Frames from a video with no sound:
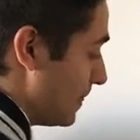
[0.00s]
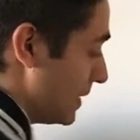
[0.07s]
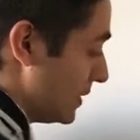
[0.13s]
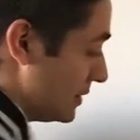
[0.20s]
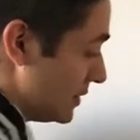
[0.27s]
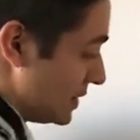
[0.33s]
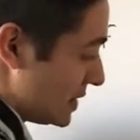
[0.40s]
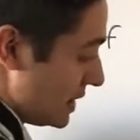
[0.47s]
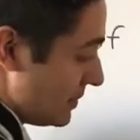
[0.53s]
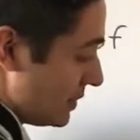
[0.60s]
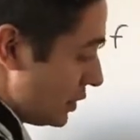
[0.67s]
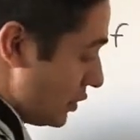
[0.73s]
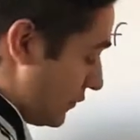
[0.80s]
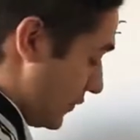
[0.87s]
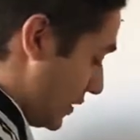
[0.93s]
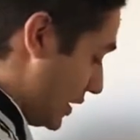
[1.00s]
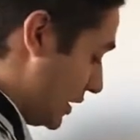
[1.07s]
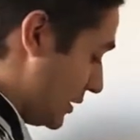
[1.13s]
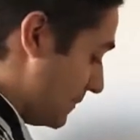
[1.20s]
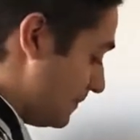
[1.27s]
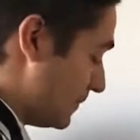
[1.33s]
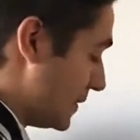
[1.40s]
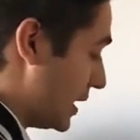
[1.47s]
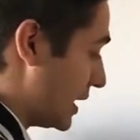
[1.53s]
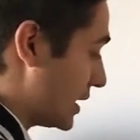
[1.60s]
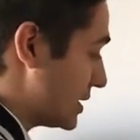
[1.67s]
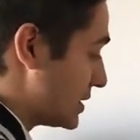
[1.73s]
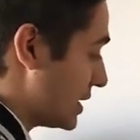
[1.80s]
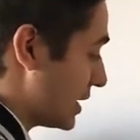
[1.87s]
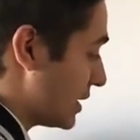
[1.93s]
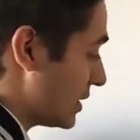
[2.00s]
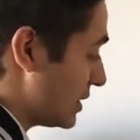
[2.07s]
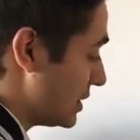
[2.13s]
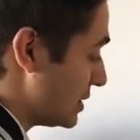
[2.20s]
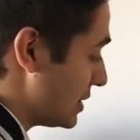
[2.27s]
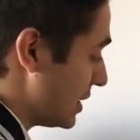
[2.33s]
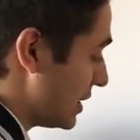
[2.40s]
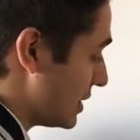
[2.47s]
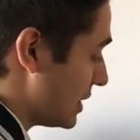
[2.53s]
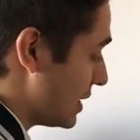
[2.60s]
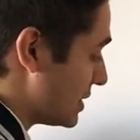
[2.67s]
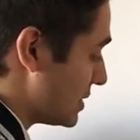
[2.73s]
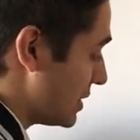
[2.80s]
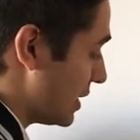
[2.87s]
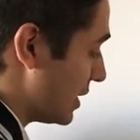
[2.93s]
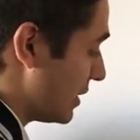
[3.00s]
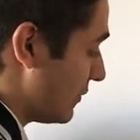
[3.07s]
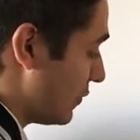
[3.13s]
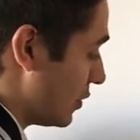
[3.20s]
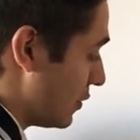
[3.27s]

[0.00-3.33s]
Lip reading: The same thing over here. I can technically say that that's negative 1 over